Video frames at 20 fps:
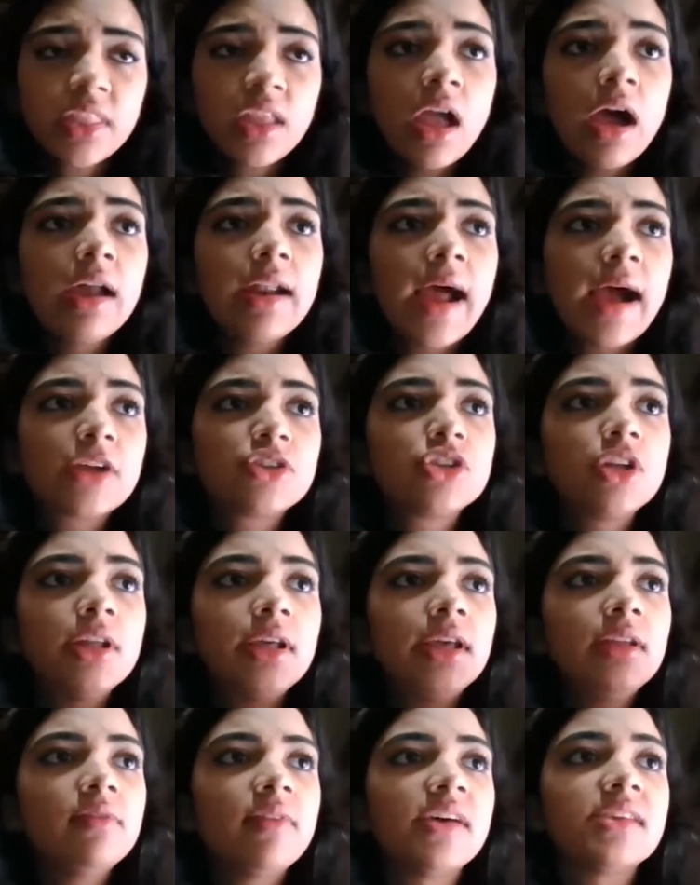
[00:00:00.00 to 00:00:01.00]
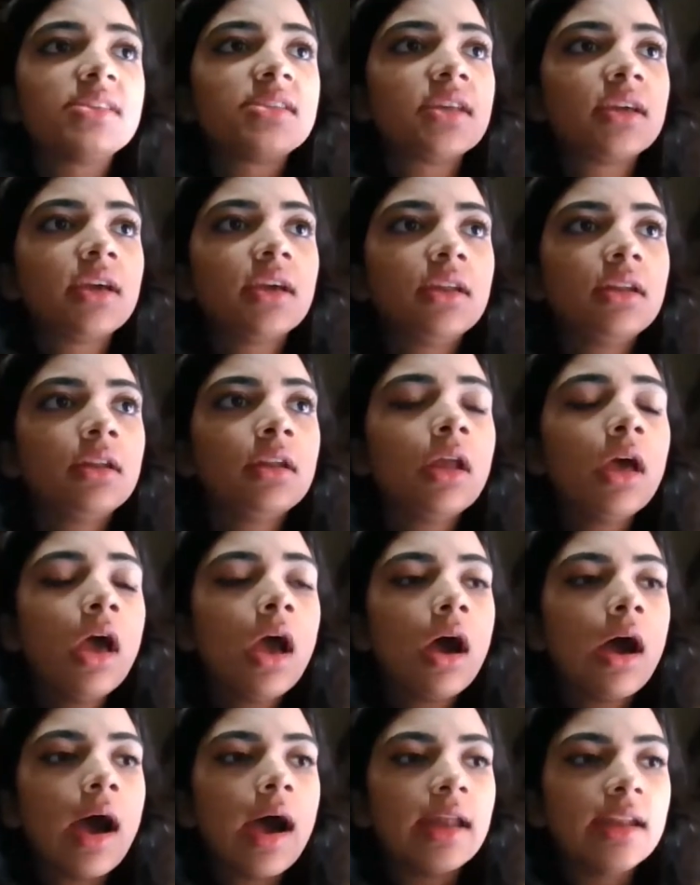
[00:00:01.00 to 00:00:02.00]
actually investing in
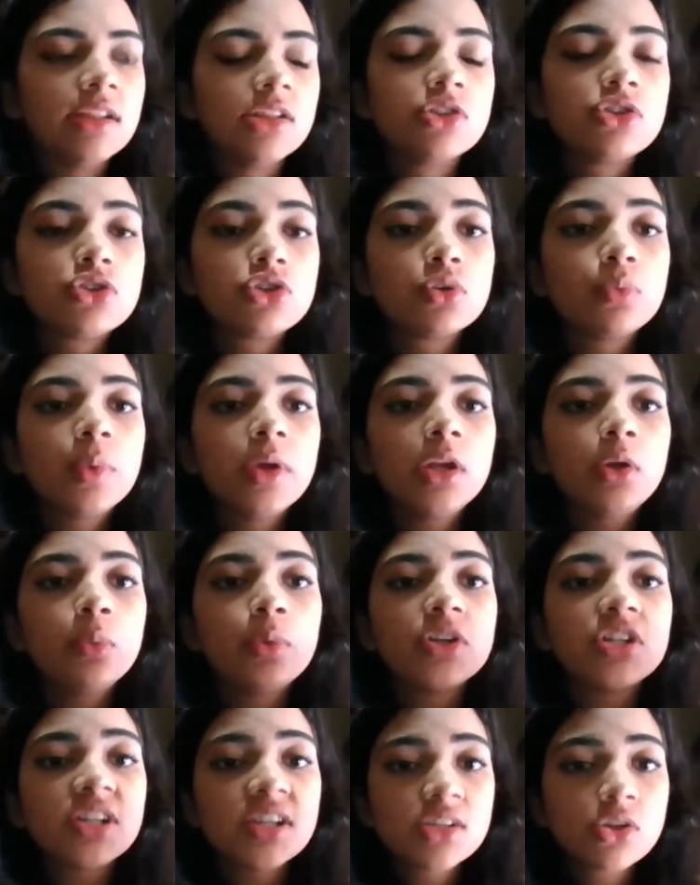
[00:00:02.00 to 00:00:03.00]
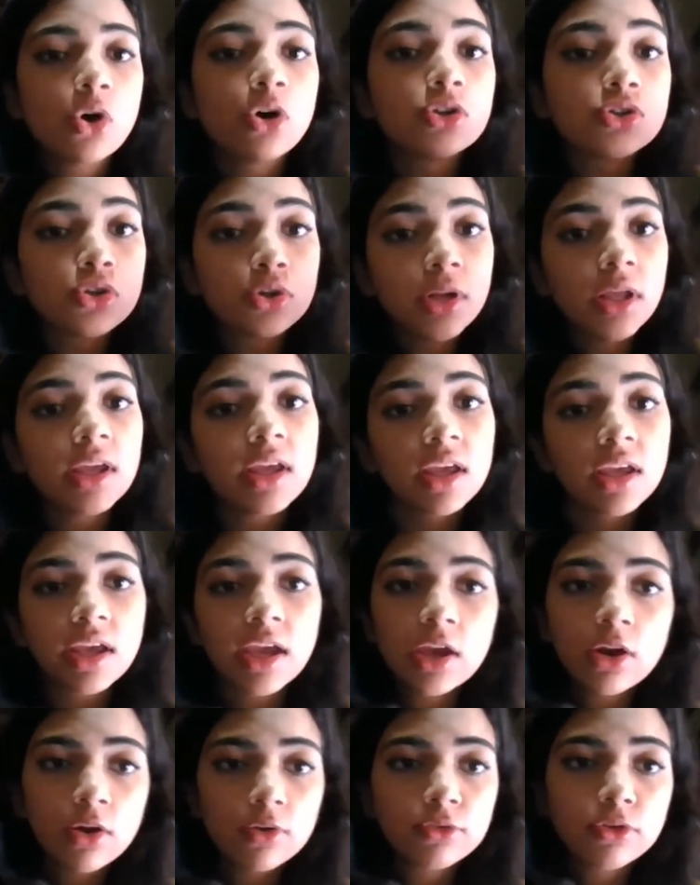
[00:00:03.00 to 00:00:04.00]
an instrument which is also taking
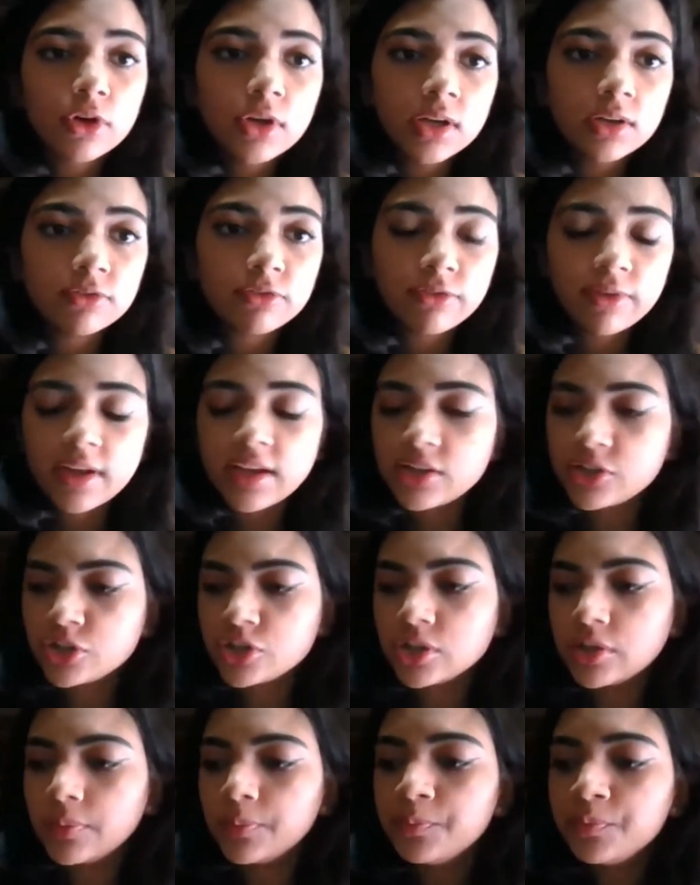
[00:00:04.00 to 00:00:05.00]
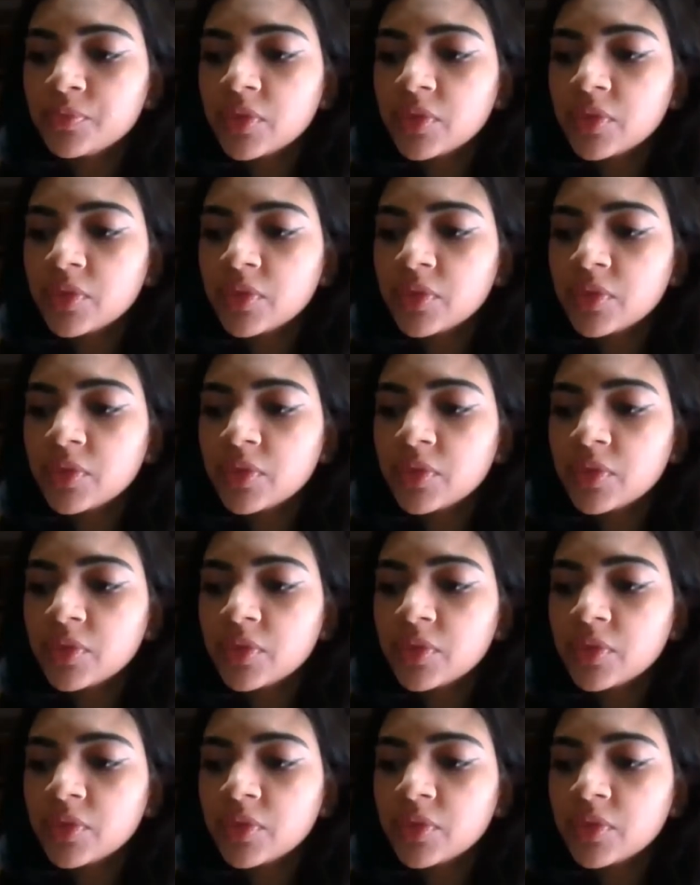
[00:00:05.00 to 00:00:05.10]
care of your inflation.